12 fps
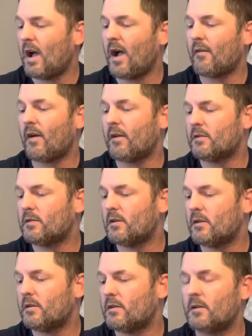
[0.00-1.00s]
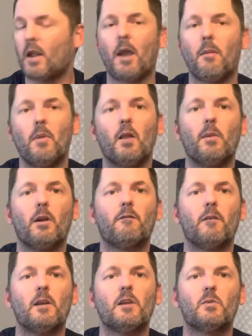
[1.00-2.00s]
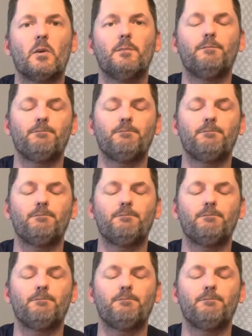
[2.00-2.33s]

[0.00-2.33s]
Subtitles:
I got 9mm for this one.